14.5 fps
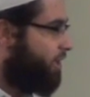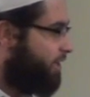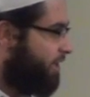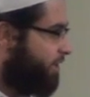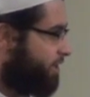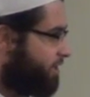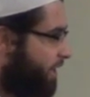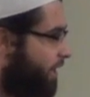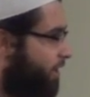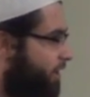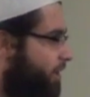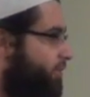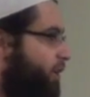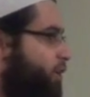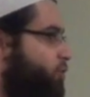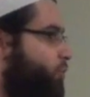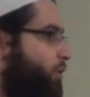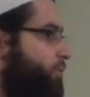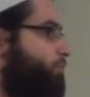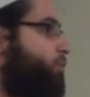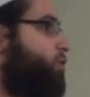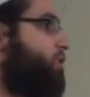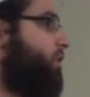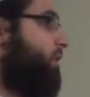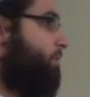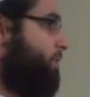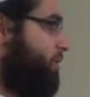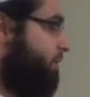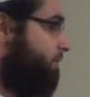treaties and covenants with
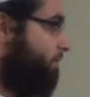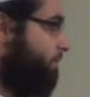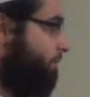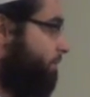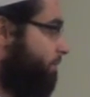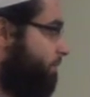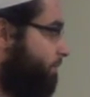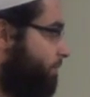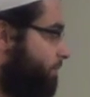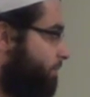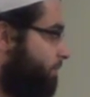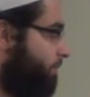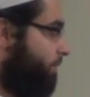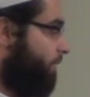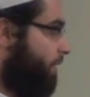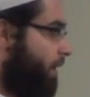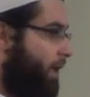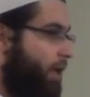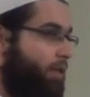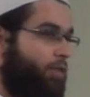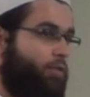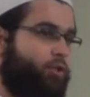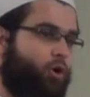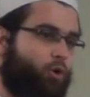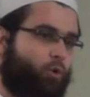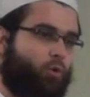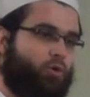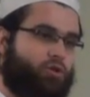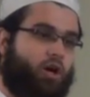Muslims. And
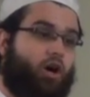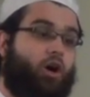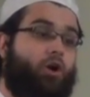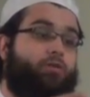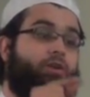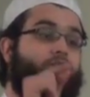those are